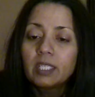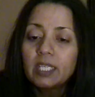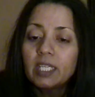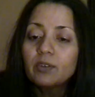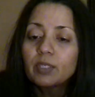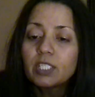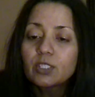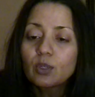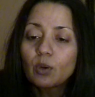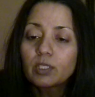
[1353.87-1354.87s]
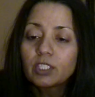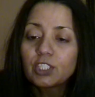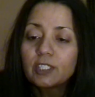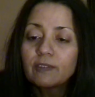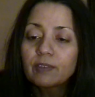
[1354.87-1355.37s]
He restored the
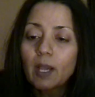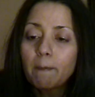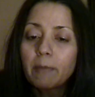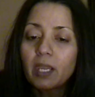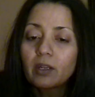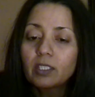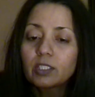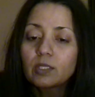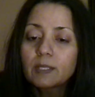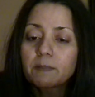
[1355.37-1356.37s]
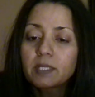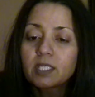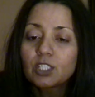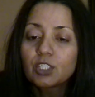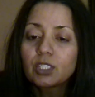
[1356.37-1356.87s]
chief cupbearer to his
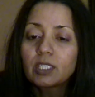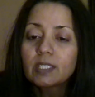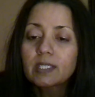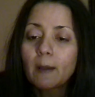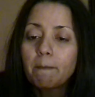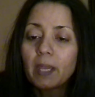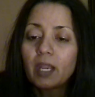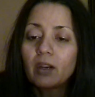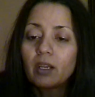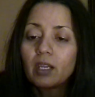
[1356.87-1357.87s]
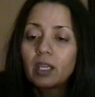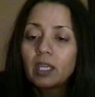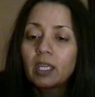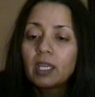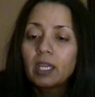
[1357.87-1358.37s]
position as cupbearer,
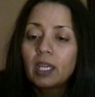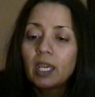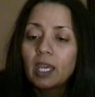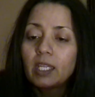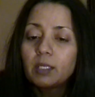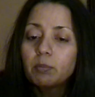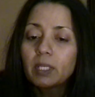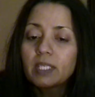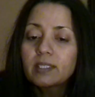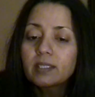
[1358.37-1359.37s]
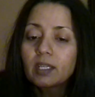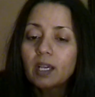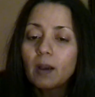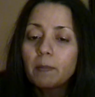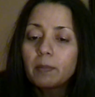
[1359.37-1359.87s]
and he placed the
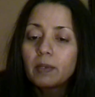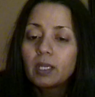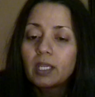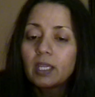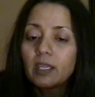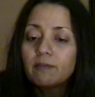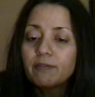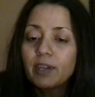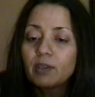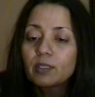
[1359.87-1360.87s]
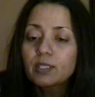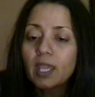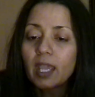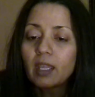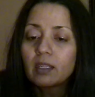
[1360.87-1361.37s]
cup in Pharaoh's
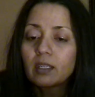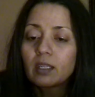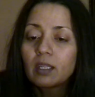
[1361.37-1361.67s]
hand.